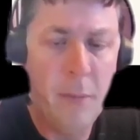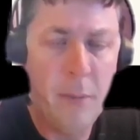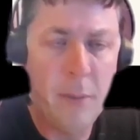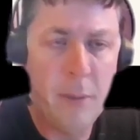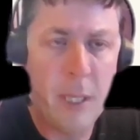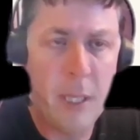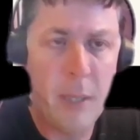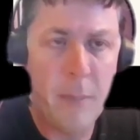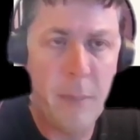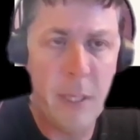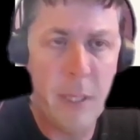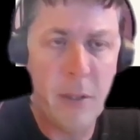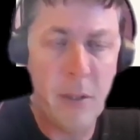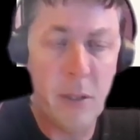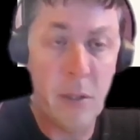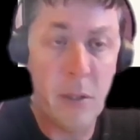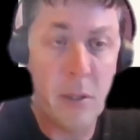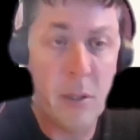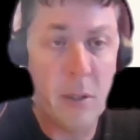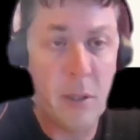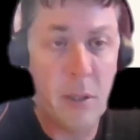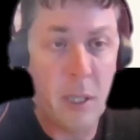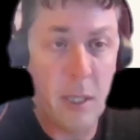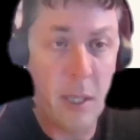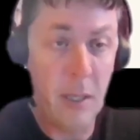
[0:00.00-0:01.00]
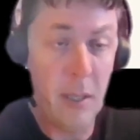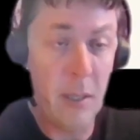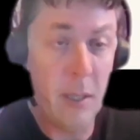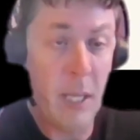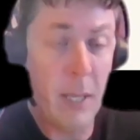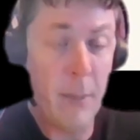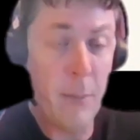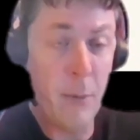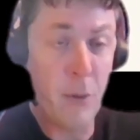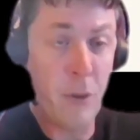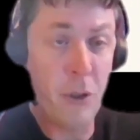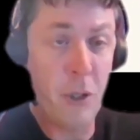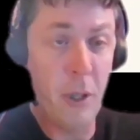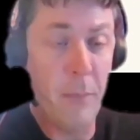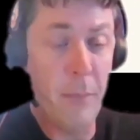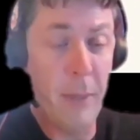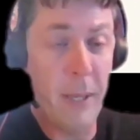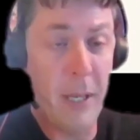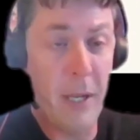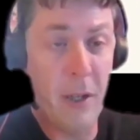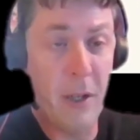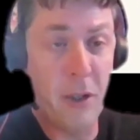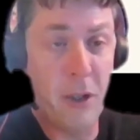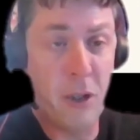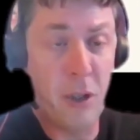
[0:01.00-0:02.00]
databases. It enables you to
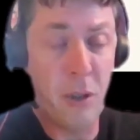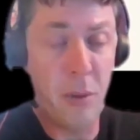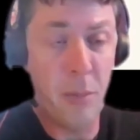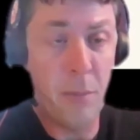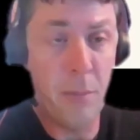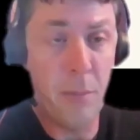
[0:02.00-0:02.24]
manage